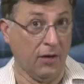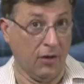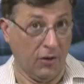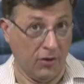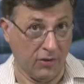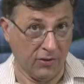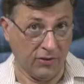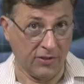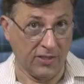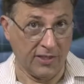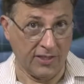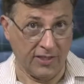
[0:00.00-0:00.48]

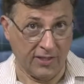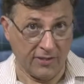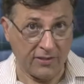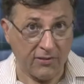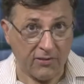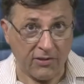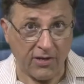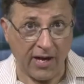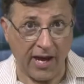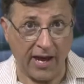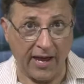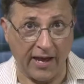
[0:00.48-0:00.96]
On the
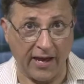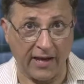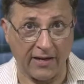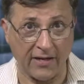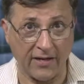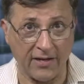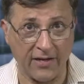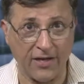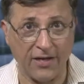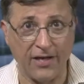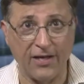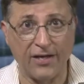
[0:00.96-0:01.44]
other
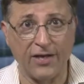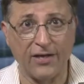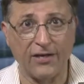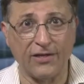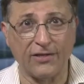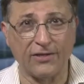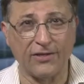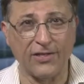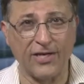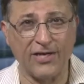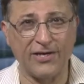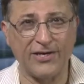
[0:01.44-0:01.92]
hand,
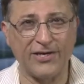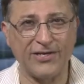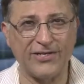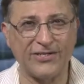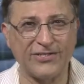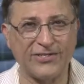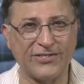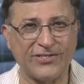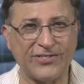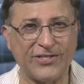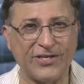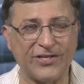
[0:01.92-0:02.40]
there
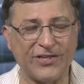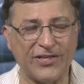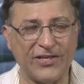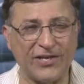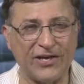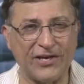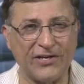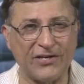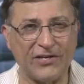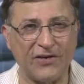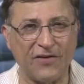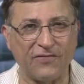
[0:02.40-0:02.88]
is the
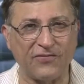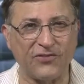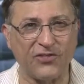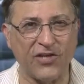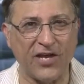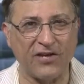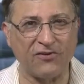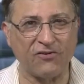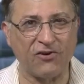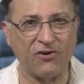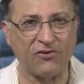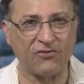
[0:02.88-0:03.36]
theory of
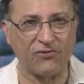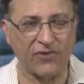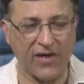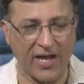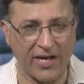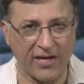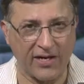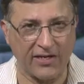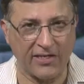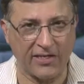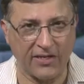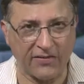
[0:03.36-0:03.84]
general
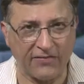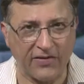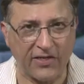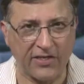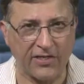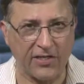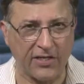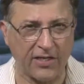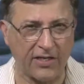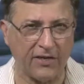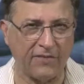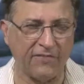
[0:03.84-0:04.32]

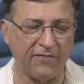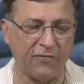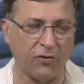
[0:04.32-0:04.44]
relativity